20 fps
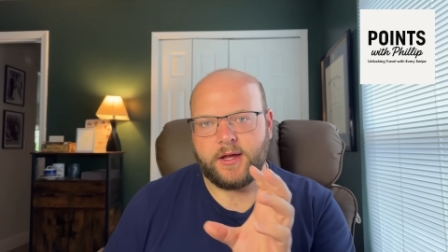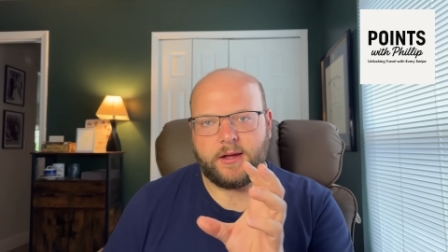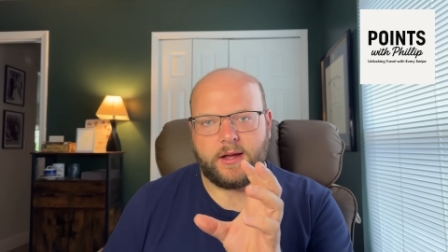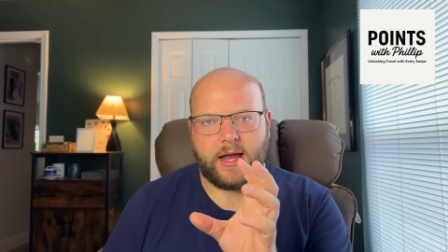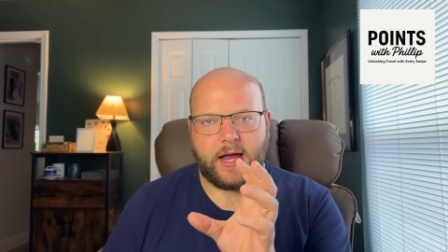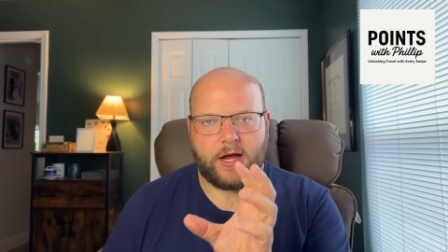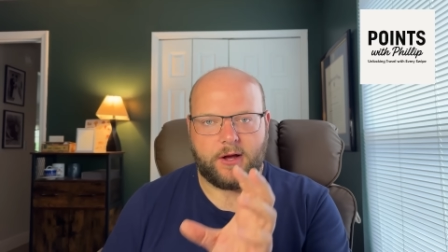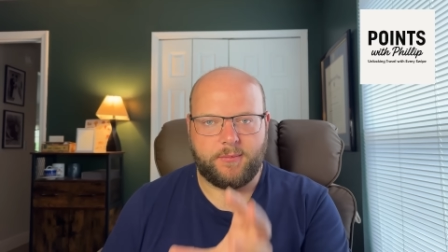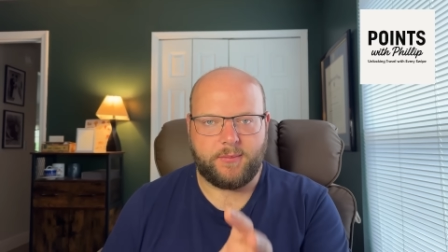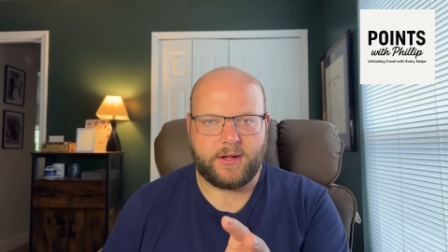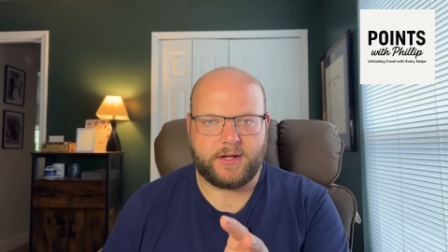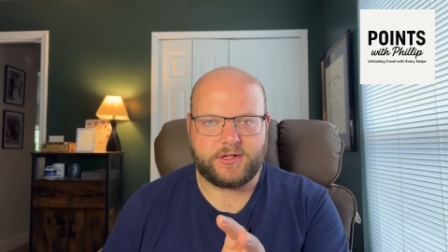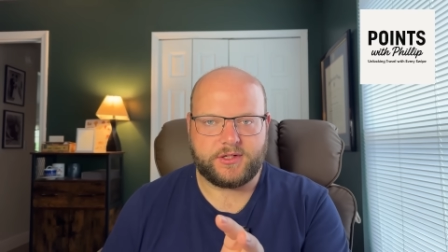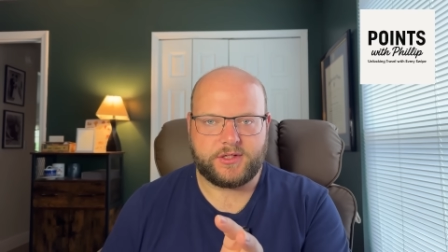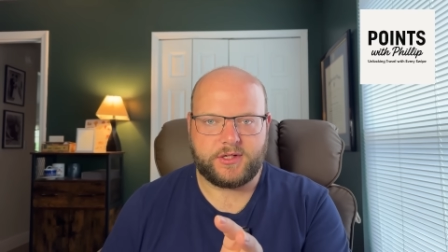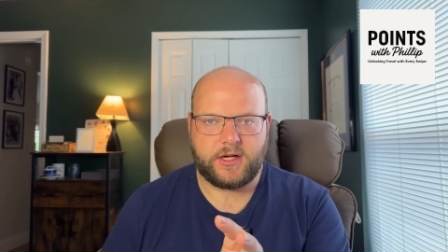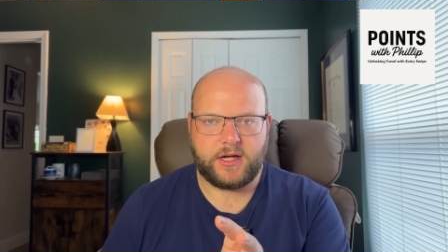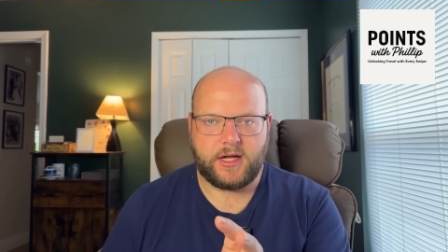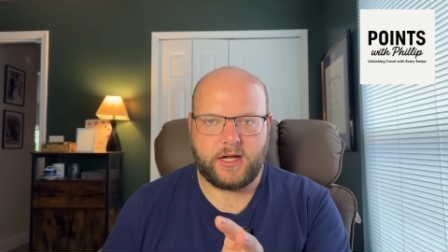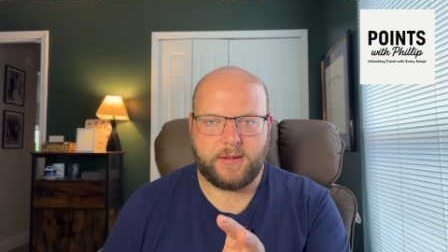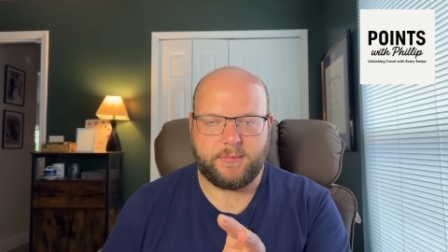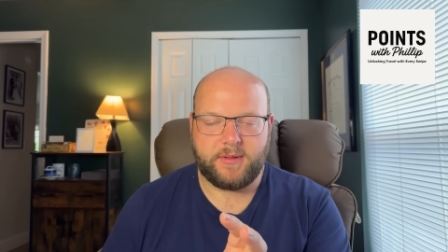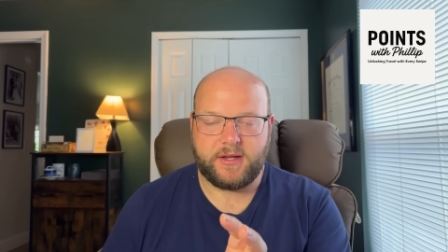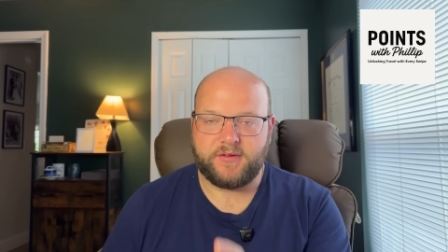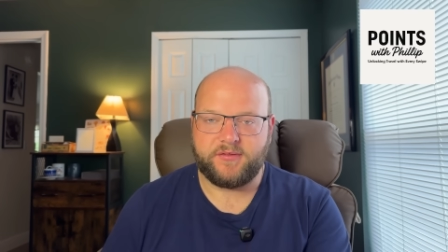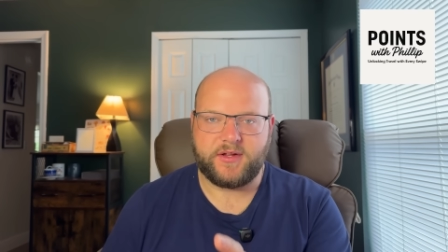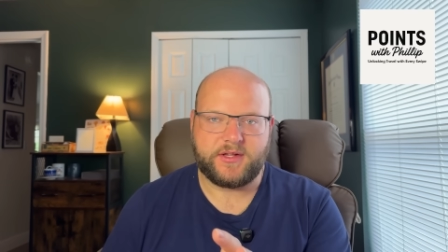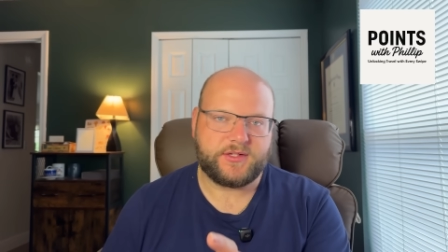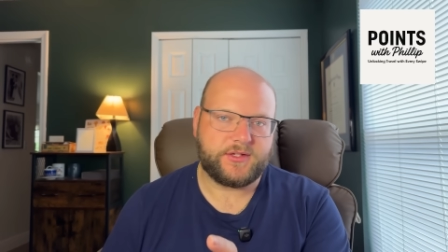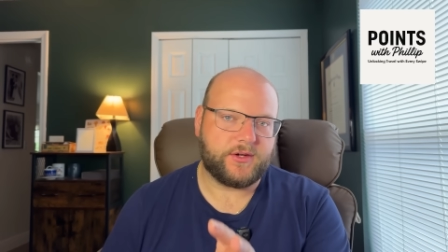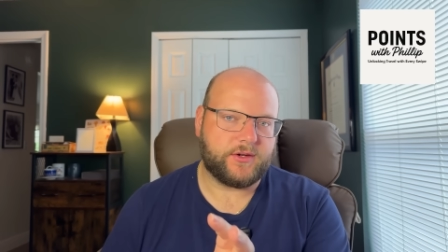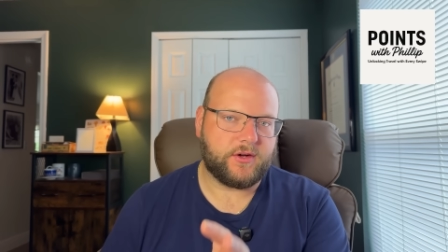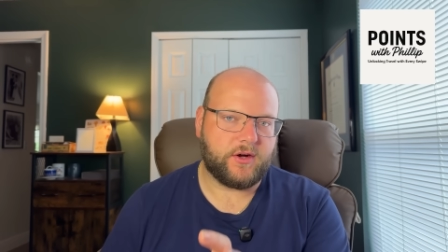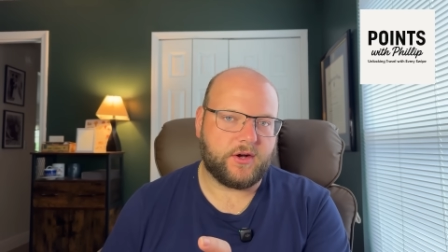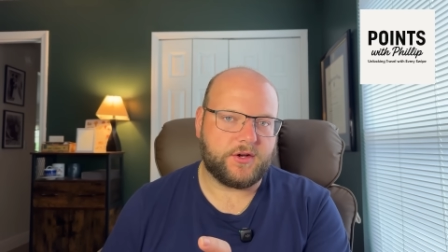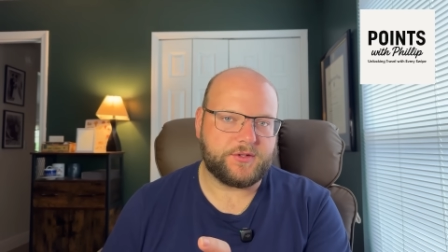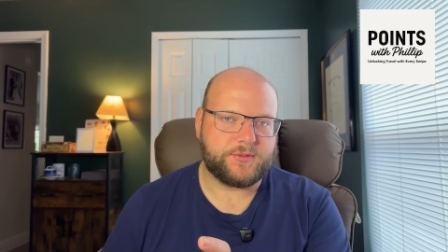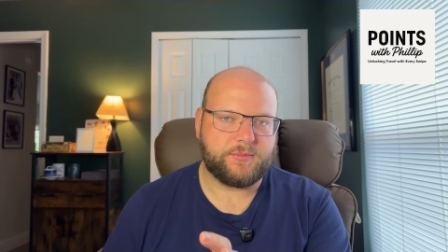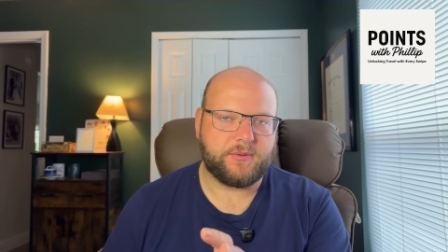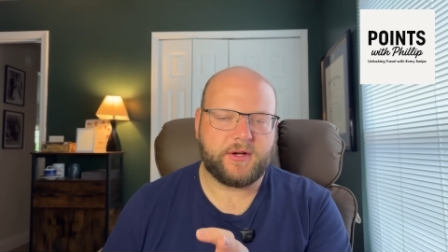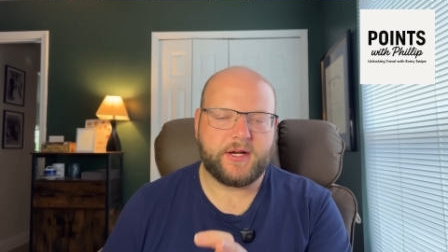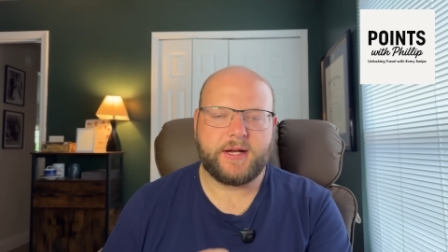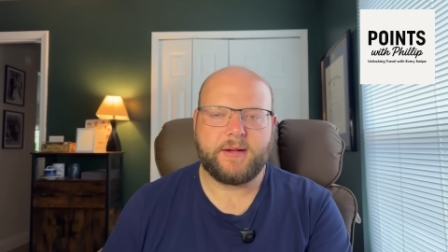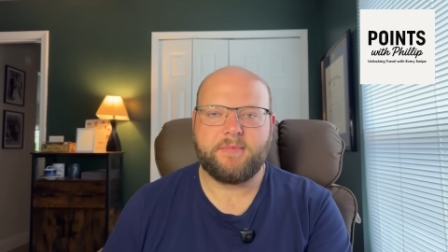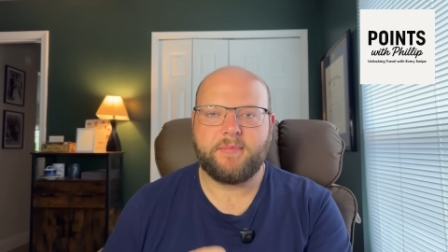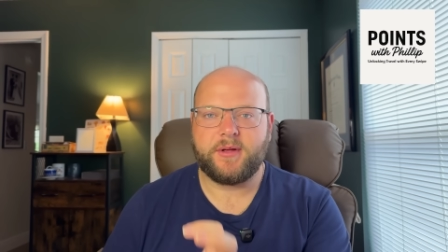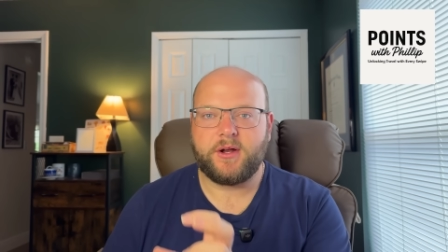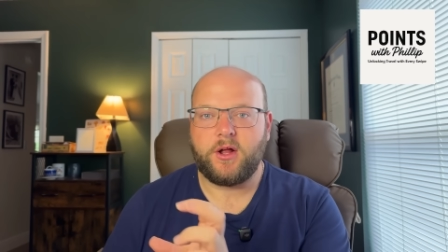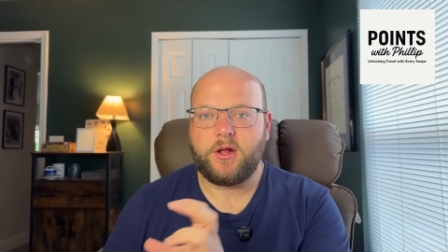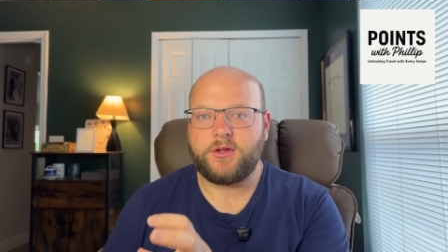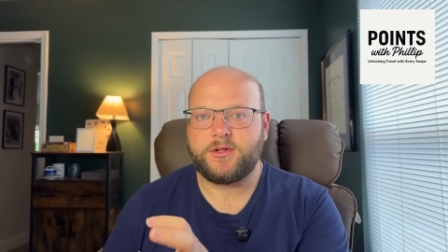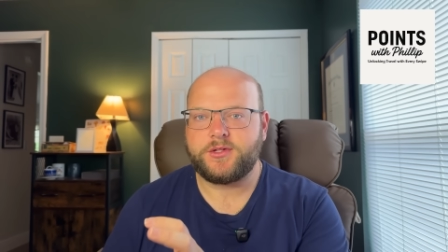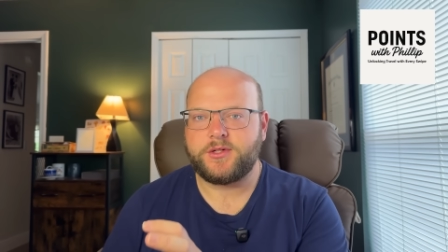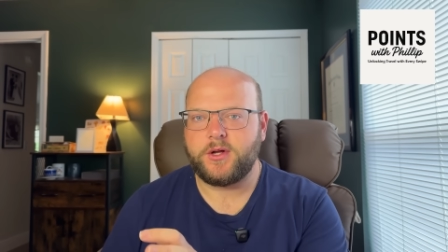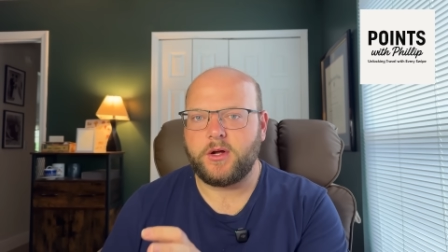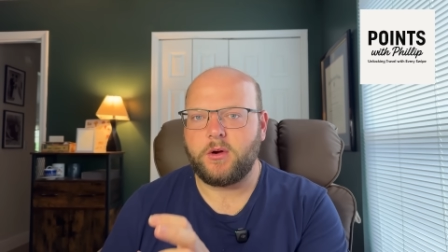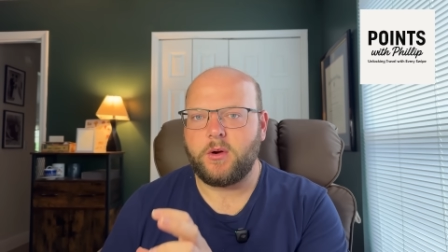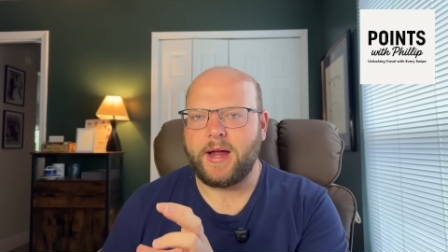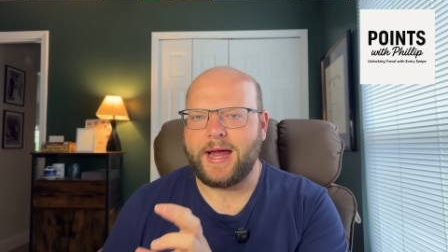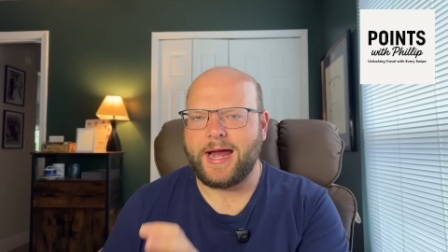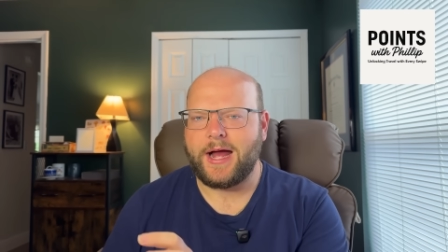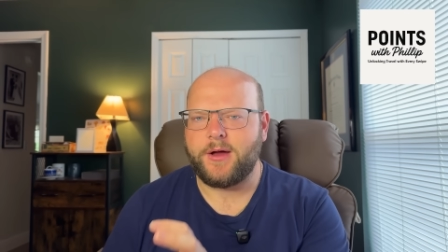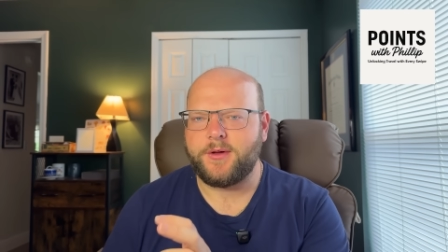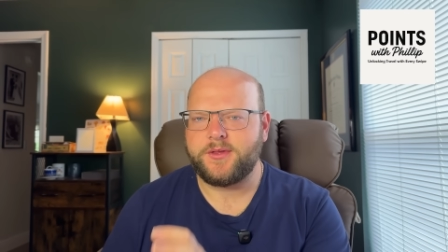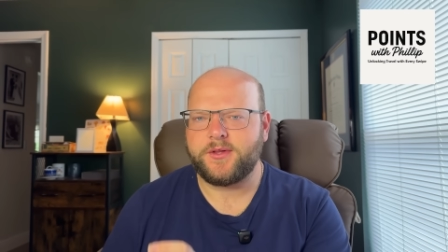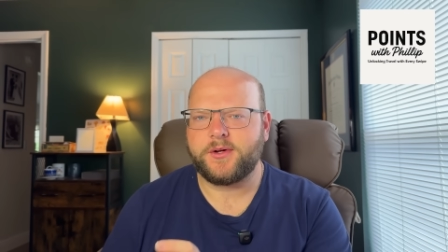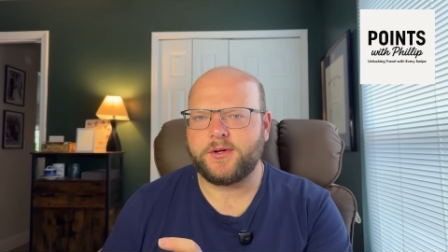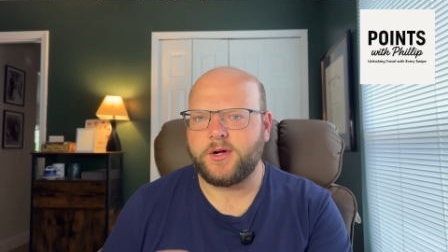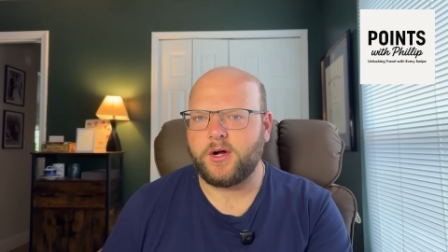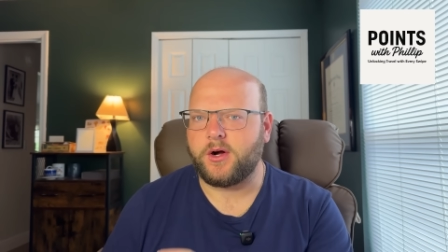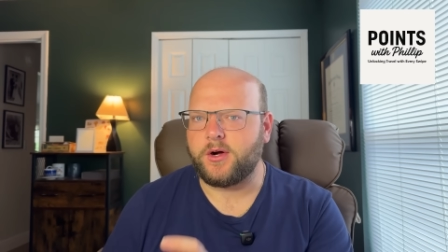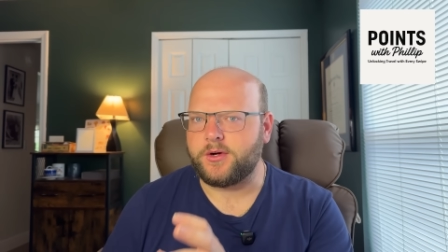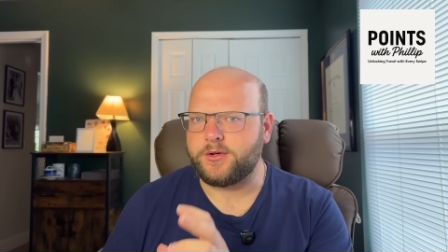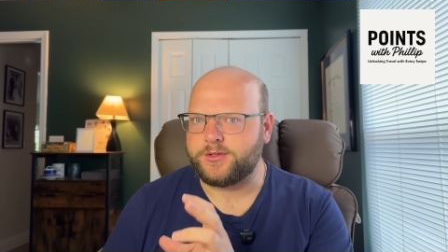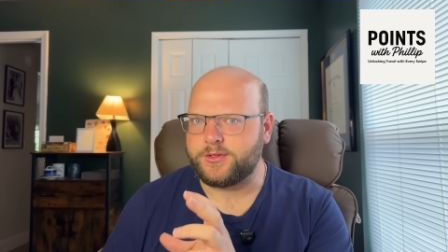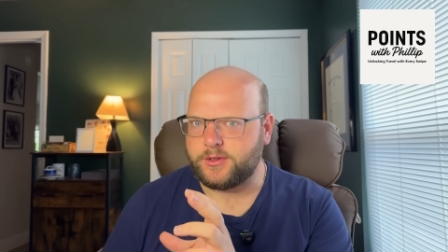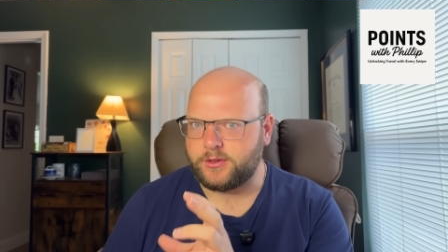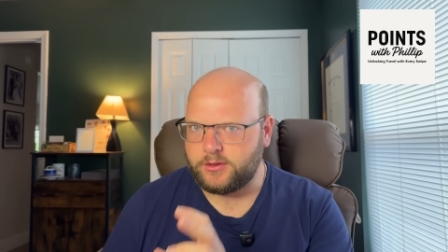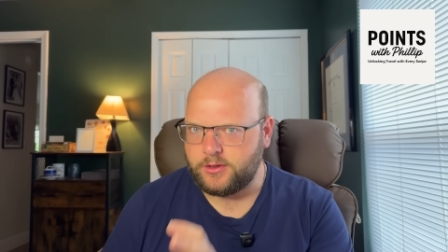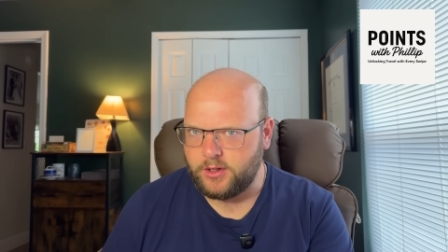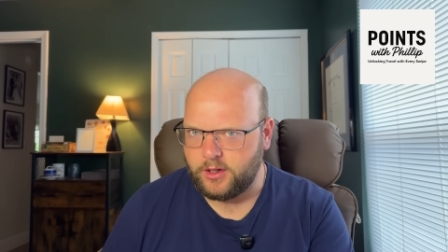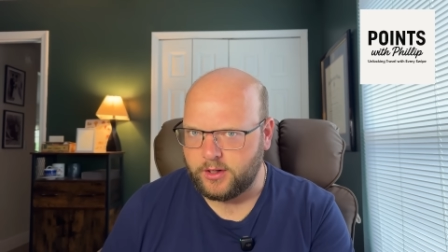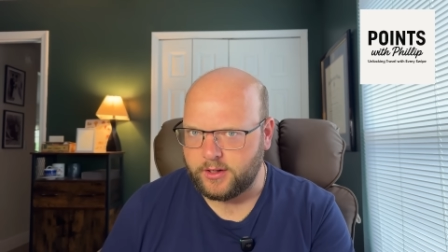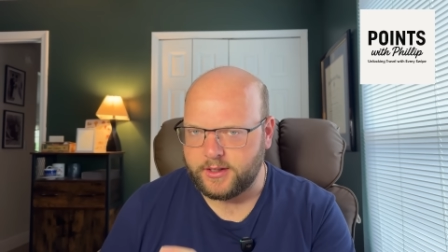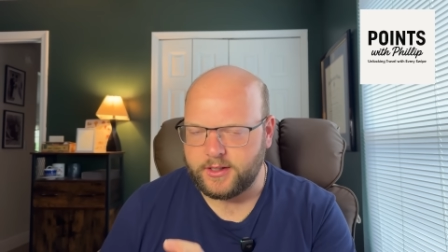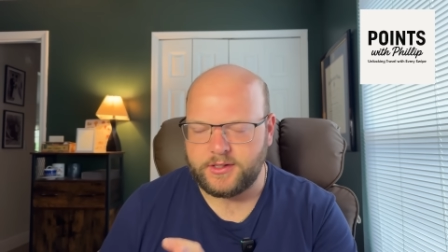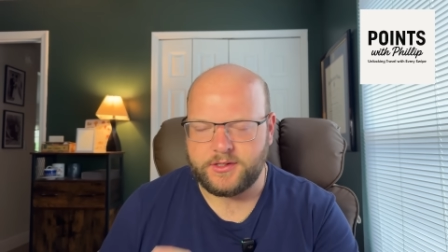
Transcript: how much benefits their cards bring, but also how their cards look.